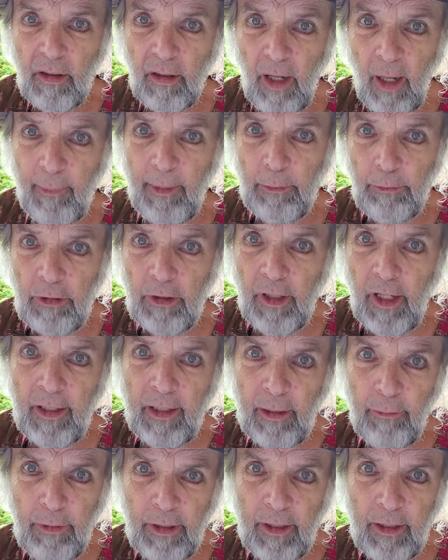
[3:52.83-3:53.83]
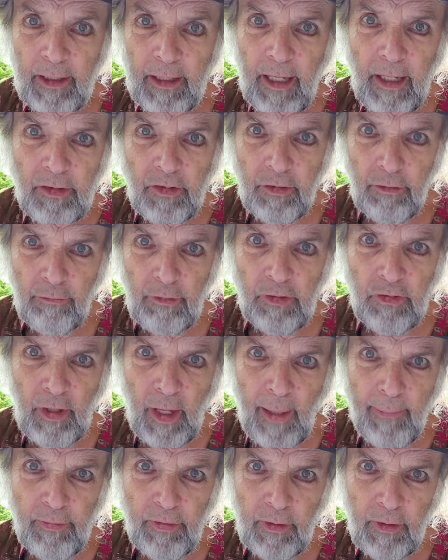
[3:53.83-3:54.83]
I mean, we're lucky we can catch the
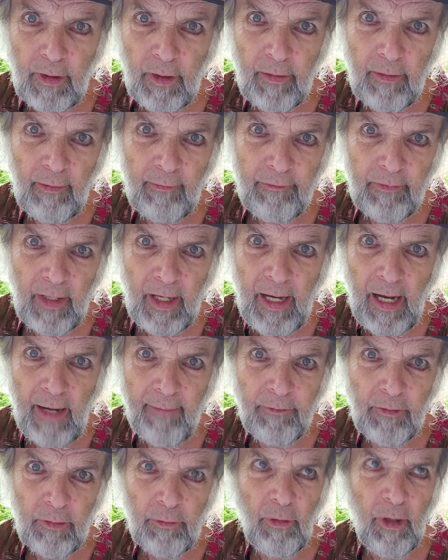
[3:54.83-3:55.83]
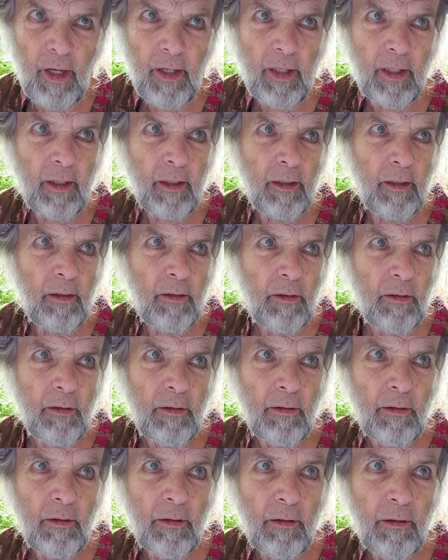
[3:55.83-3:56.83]
reception of the after wedding.
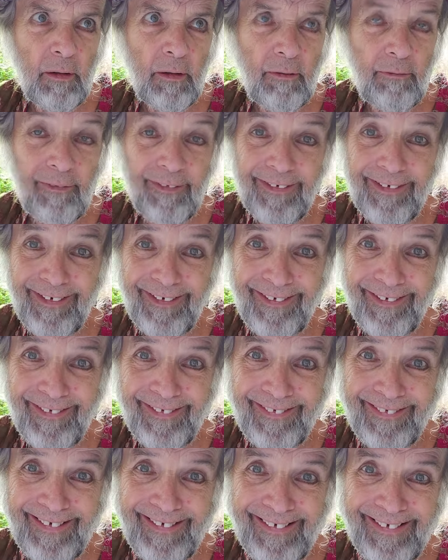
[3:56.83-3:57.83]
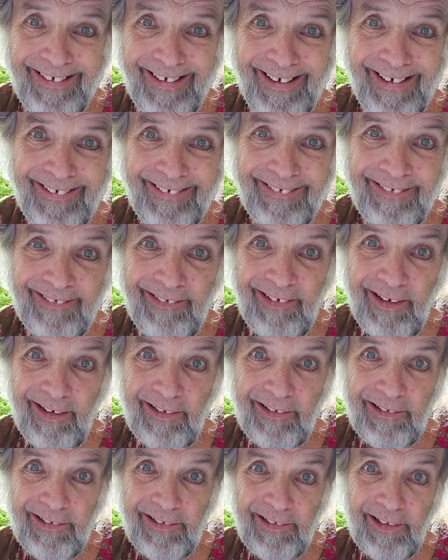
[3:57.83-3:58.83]
With all those designer
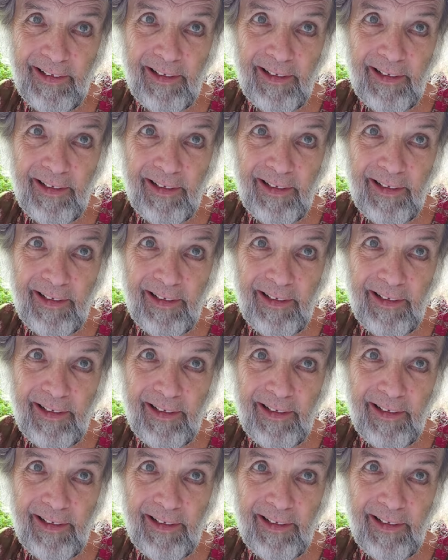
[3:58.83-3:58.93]
drugs.